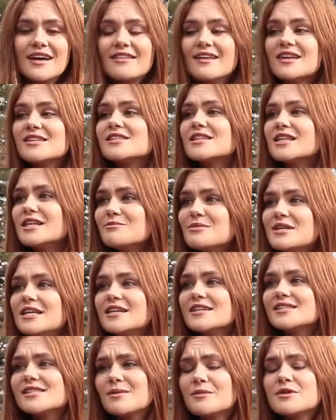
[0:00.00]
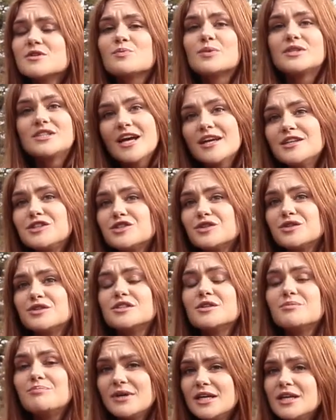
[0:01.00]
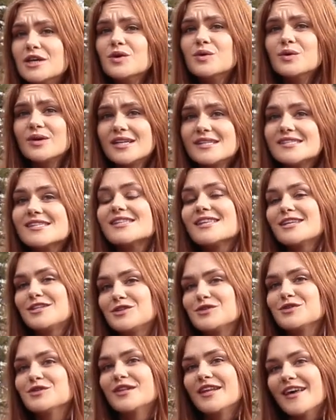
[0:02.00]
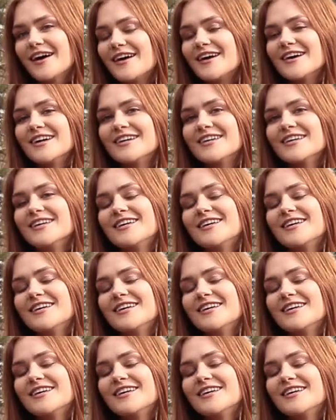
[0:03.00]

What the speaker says: That's limiting someone's potential to be who it is that they truly are.